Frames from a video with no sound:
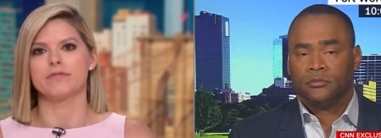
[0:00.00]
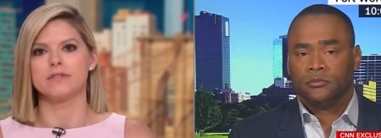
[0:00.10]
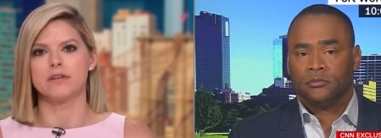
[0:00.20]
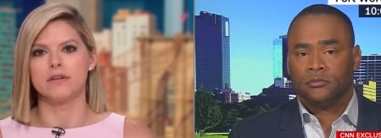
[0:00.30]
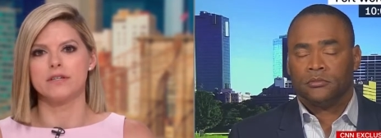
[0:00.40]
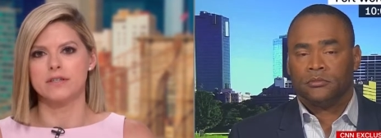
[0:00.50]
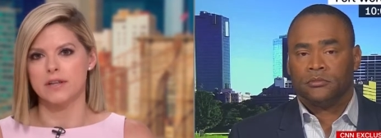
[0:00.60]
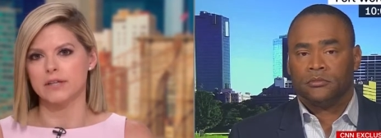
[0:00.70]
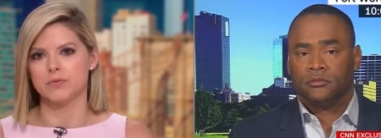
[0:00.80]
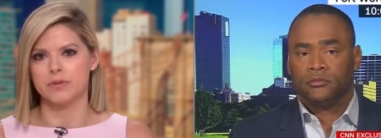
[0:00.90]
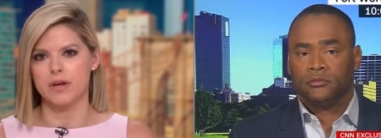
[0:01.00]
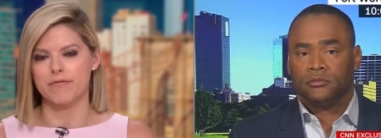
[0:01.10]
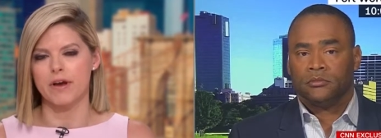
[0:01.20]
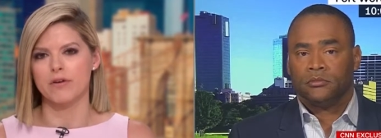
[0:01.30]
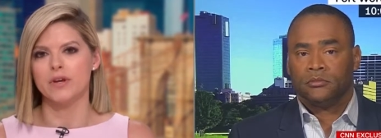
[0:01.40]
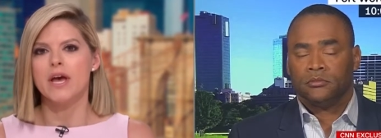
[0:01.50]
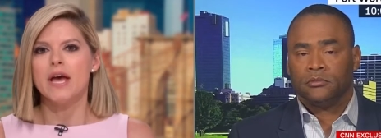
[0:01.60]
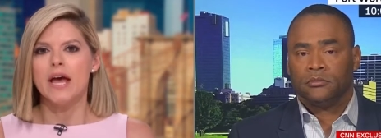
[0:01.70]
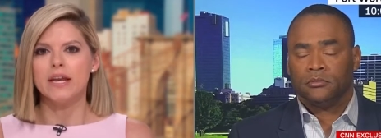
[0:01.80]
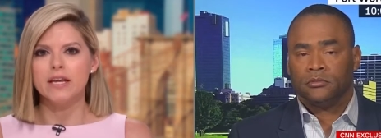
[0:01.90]
Speaker 1: facilities, and that's what they found.
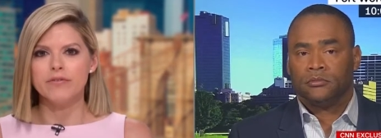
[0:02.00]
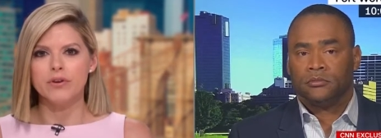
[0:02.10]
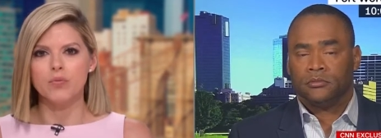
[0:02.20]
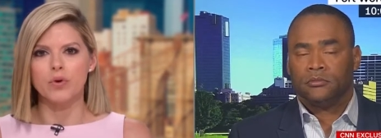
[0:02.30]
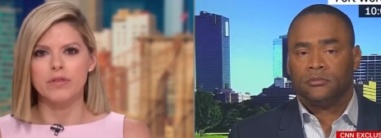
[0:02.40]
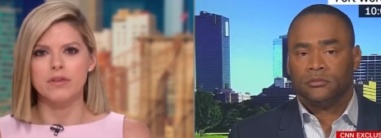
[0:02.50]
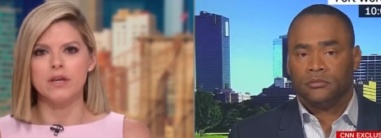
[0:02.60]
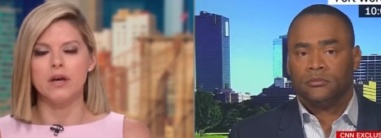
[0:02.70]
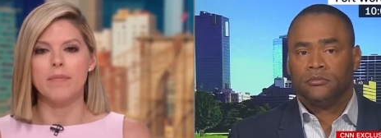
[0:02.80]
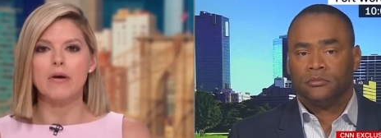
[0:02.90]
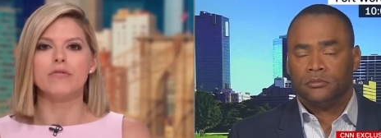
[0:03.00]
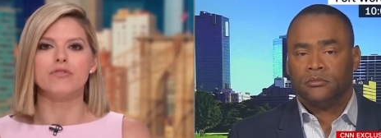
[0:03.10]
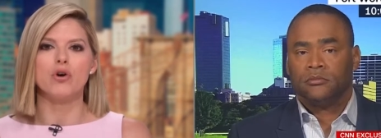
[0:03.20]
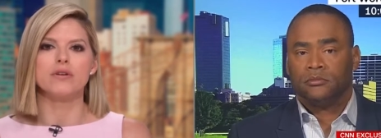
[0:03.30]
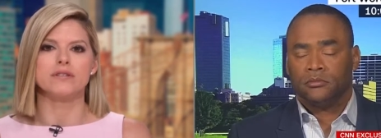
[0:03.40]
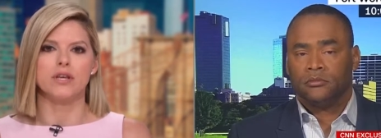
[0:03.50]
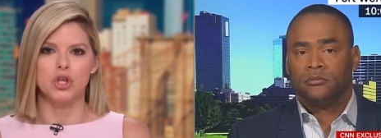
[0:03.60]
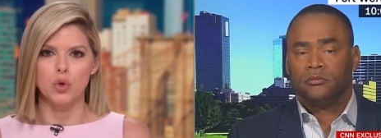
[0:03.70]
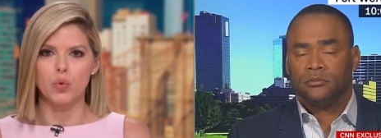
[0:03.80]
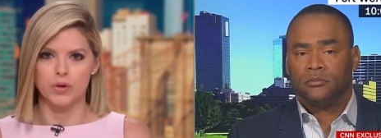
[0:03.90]
And even with the amount of notice that
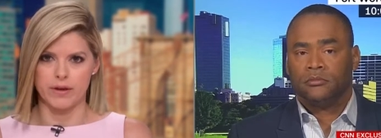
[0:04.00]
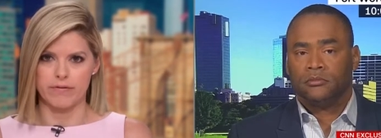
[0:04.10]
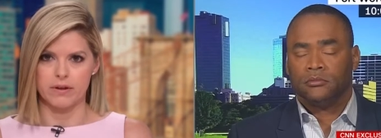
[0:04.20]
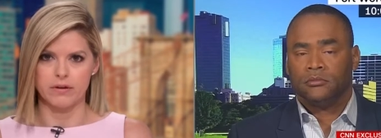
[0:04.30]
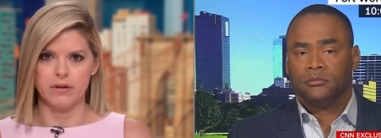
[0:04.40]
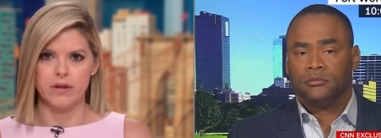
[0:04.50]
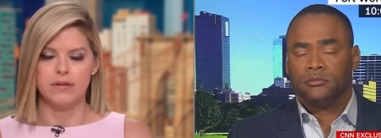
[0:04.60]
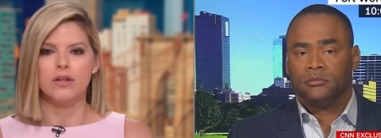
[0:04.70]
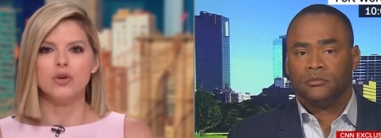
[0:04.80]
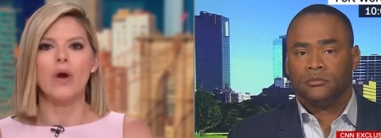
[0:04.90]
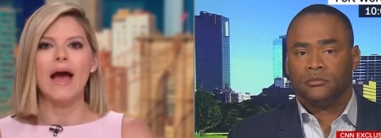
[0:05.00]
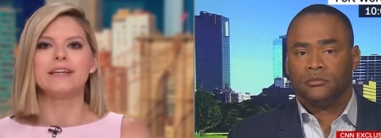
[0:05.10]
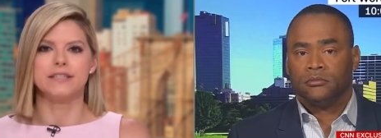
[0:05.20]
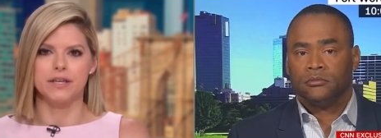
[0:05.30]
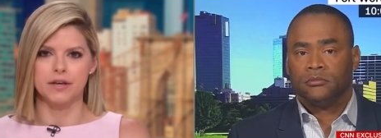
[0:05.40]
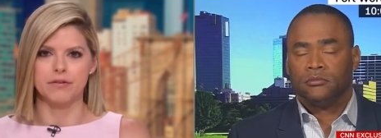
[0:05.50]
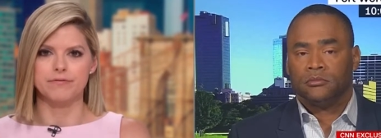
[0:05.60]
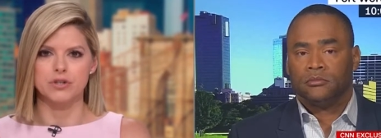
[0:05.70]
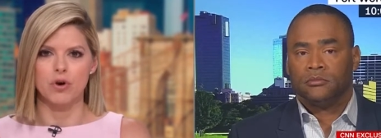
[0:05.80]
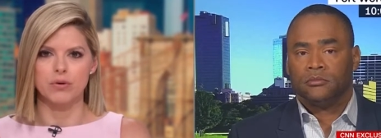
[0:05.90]
you were given, that you had to give
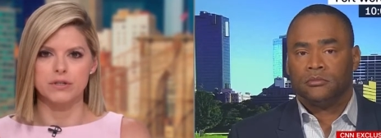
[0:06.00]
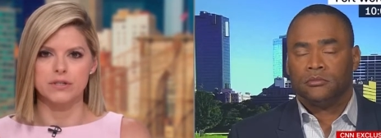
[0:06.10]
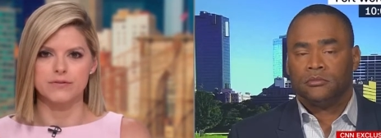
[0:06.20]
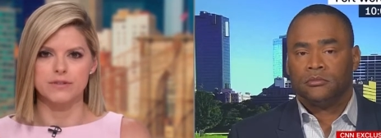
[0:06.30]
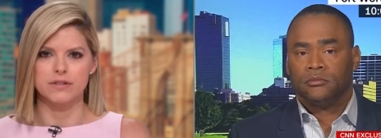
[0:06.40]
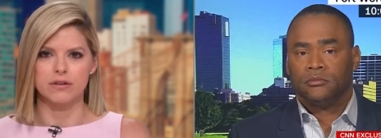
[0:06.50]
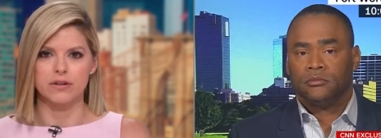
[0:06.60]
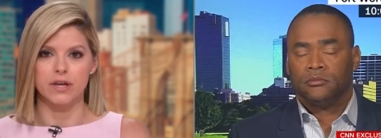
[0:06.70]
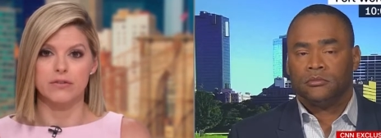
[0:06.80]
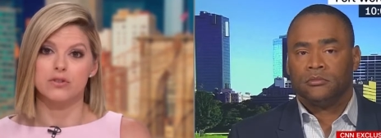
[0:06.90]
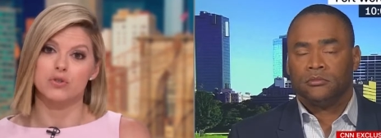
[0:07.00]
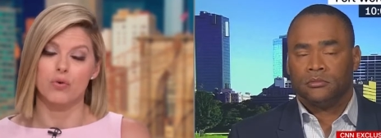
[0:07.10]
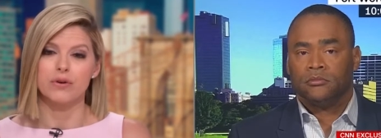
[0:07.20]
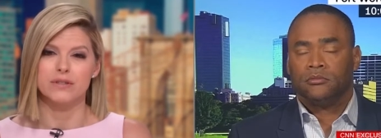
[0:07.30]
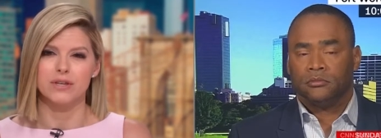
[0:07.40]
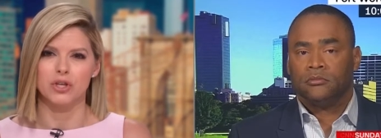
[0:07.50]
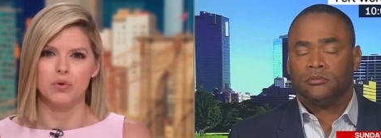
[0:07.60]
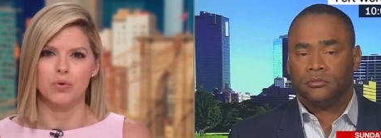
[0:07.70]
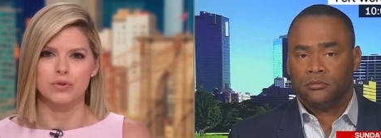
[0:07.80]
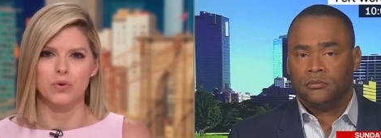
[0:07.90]
to go into this facility, and the stories that you
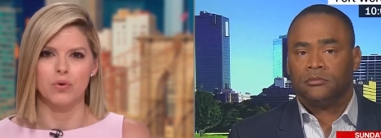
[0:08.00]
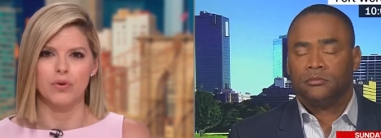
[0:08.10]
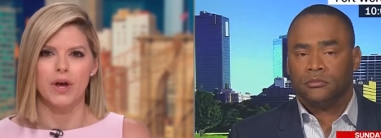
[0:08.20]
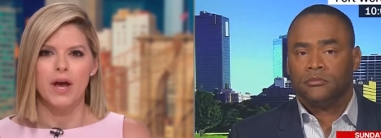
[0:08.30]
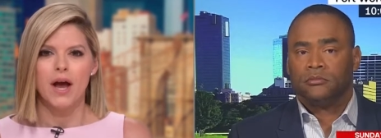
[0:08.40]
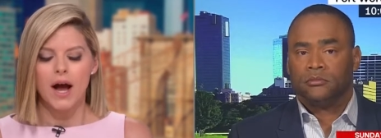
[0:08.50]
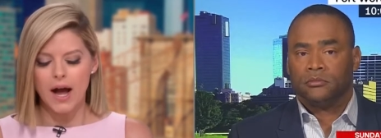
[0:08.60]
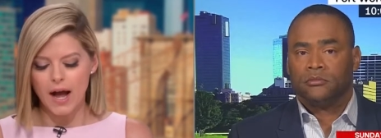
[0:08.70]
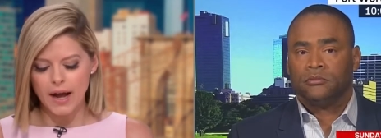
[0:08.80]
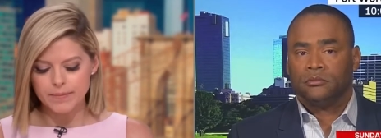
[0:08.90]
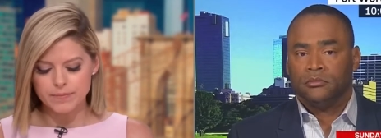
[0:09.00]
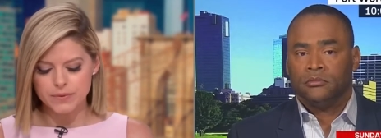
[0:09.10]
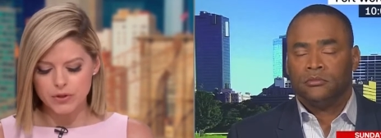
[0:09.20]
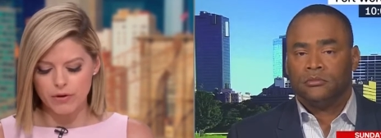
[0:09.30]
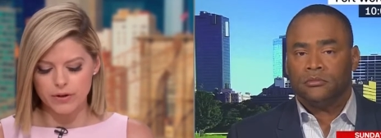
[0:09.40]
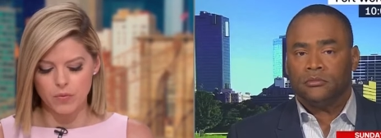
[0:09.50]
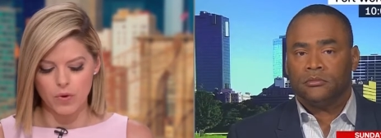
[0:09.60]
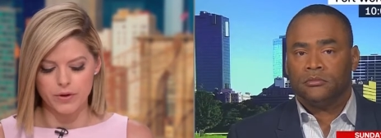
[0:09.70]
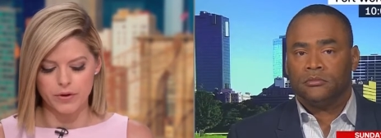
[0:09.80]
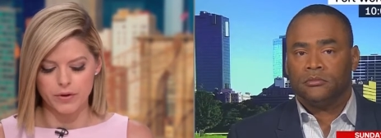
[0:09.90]
were told, I'm starting to
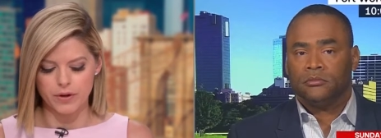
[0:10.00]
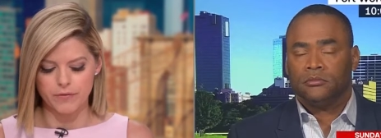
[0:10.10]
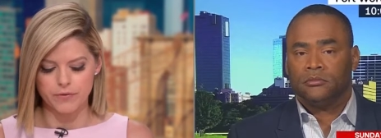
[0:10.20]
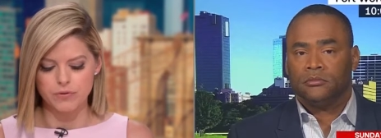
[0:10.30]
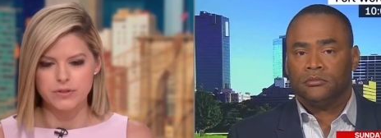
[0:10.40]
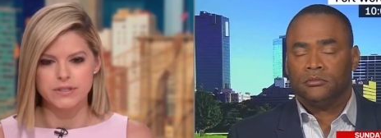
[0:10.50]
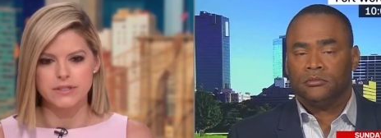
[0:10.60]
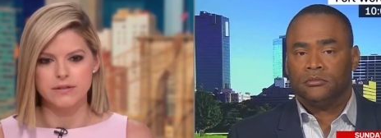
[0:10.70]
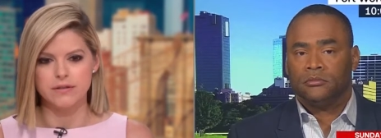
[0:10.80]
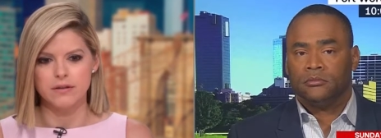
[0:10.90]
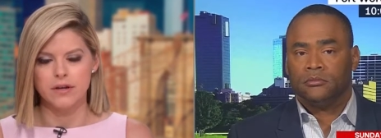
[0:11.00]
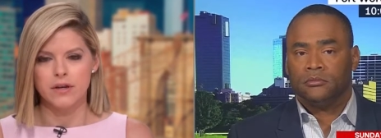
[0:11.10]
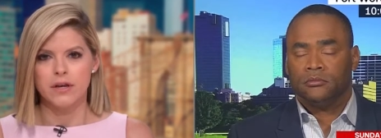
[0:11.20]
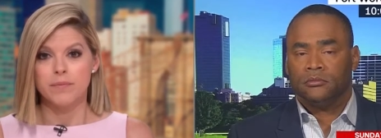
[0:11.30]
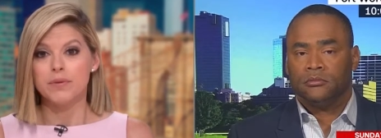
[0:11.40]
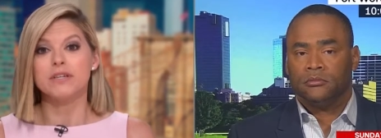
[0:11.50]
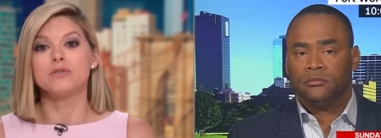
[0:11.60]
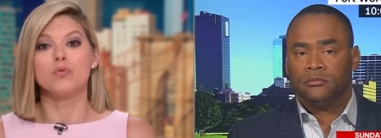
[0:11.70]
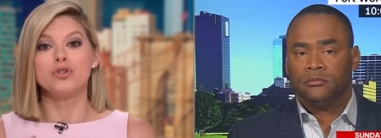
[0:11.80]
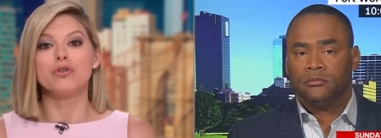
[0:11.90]
wonder if you just
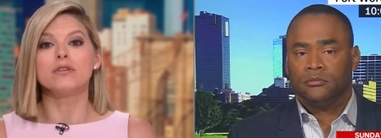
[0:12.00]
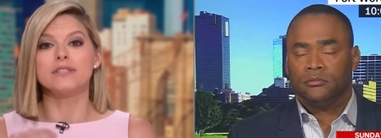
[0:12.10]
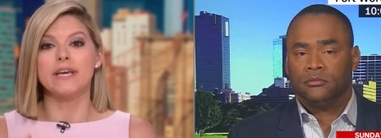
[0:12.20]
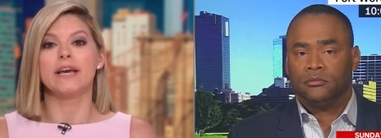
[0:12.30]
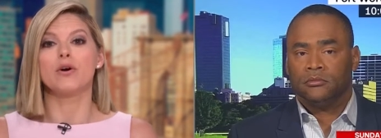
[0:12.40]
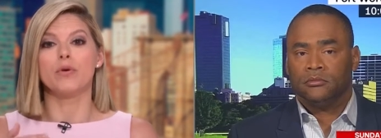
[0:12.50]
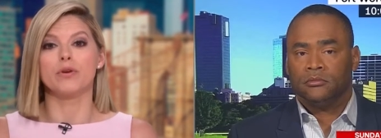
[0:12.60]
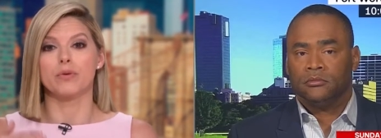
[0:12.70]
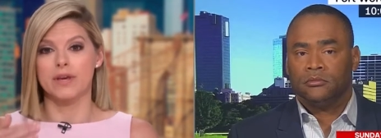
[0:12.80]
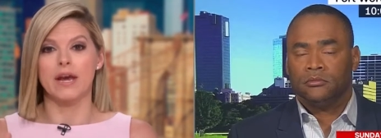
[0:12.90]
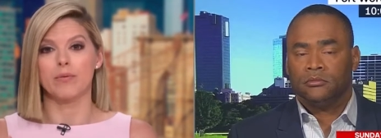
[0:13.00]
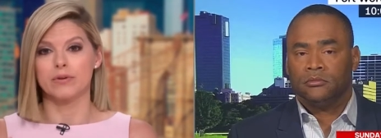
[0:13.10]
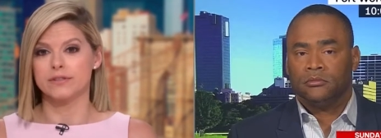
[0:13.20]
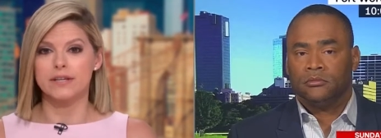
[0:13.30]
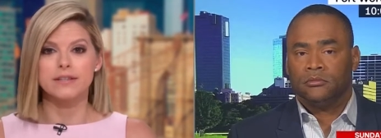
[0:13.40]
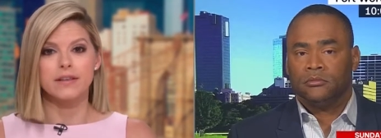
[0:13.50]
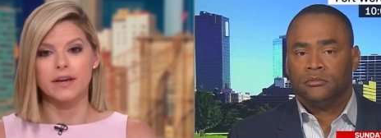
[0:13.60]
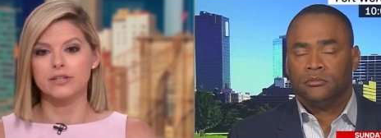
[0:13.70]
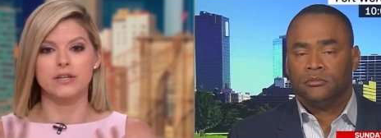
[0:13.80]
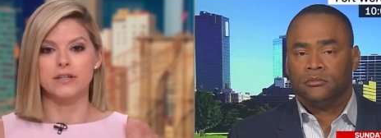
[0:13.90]
because journalists can't go in there with cameras. That's the thing
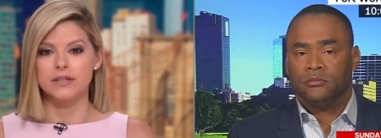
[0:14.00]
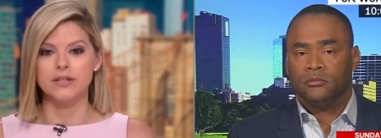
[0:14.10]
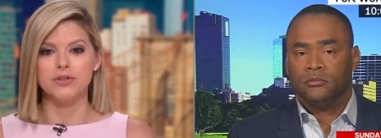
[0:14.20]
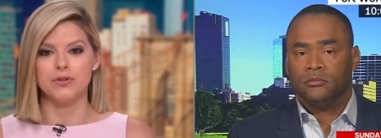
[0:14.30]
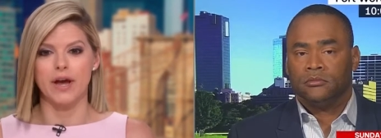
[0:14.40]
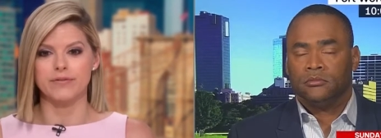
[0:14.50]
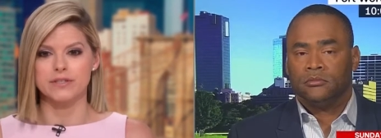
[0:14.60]
I continue to have to